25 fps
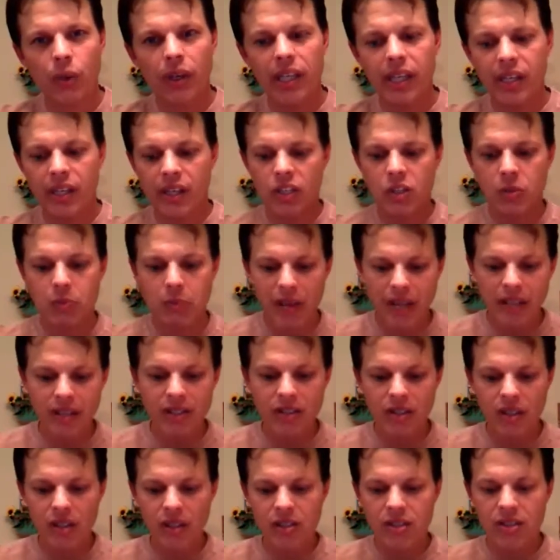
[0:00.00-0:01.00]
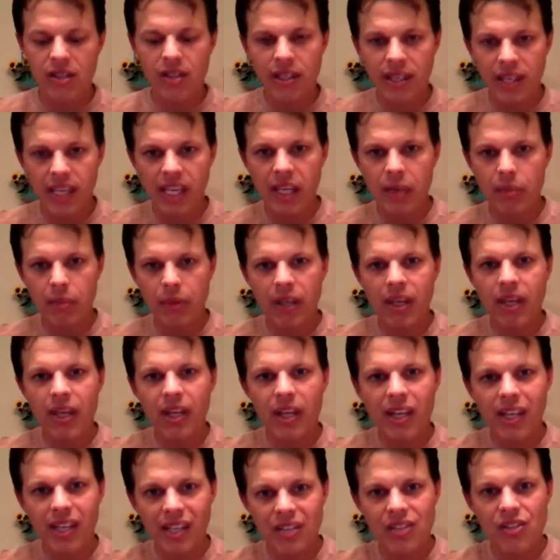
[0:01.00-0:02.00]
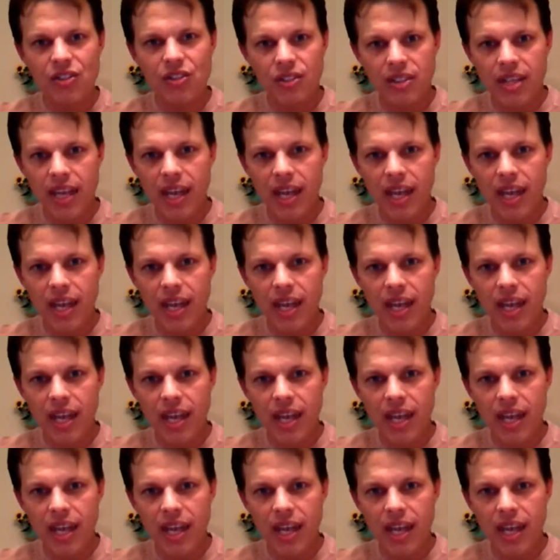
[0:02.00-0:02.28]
He expects us to keep his